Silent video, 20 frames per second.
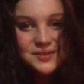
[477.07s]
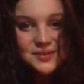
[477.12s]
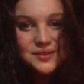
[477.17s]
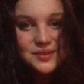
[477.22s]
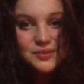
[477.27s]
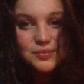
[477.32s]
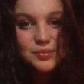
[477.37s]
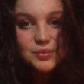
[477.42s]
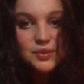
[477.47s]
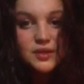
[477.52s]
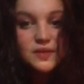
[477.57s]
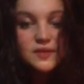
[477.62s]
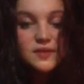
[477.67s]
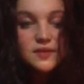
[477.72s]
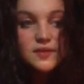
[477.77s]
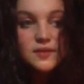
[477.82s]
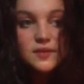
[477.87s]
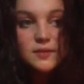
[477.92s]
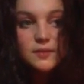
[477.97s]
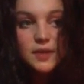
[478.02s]
or who brings
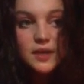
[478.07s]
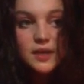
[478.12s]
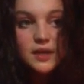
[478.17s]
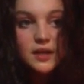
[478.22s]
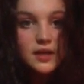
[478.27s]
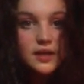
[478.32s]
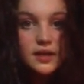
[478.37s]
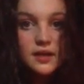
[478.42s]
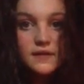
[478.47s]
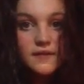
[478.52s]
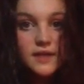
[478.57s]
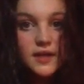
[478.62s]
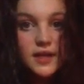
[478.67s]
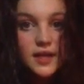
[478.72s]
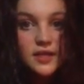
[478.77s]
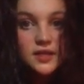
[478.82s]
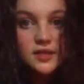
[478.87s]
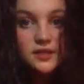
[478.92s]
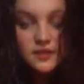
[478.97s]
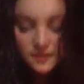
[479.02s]
you some, like,
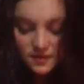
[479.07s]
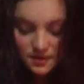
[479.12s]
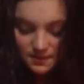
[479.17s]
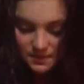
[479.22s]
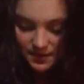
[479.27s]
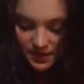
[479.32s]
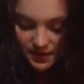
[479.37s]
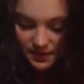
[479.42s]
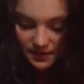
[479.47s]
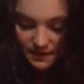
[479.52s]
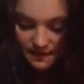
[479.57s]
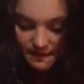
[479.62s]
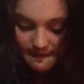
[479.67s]
clarification to something.